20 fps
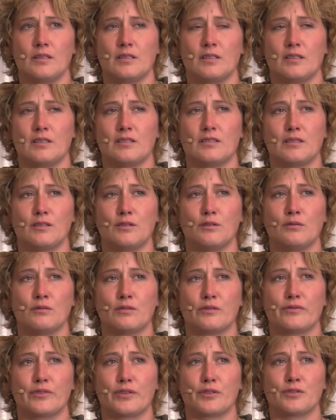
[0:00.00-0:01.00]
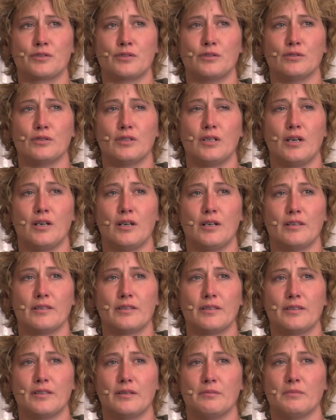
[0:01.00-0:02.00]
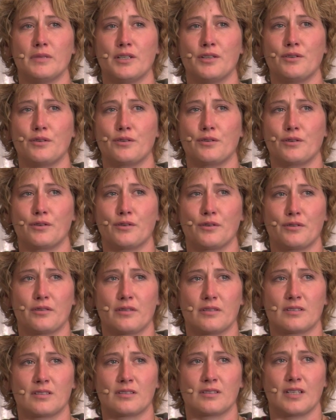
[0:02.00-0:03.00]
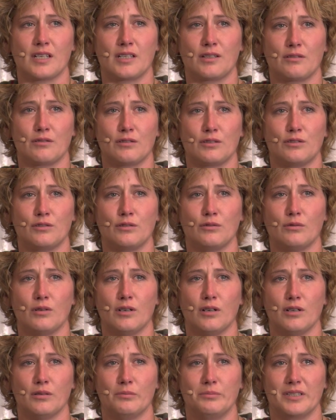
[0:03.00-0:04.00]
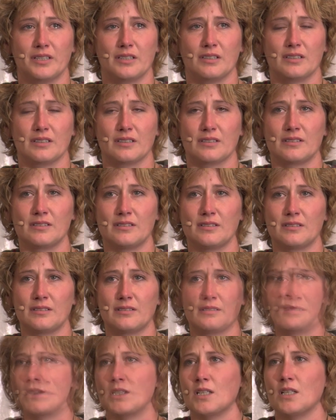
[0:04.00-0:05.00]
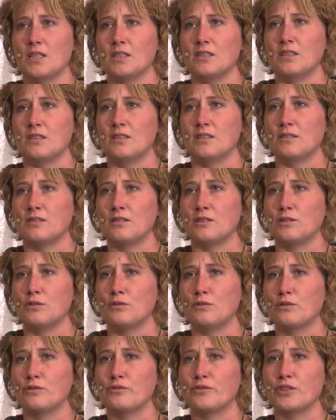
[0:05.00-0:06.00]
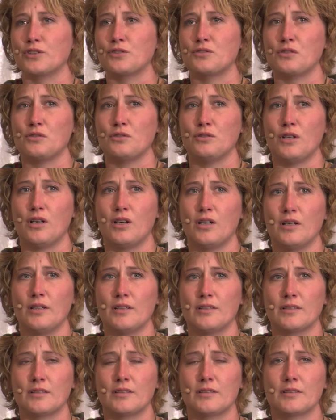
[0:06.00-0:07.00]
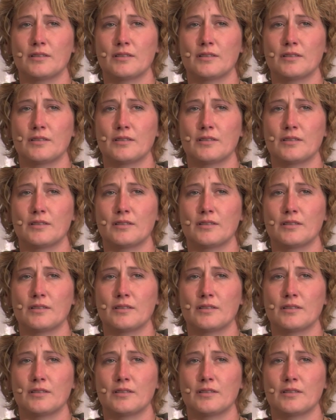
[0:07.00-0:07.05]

It is a universal law that Mother Earth is sacred to all beings. And it is a universal law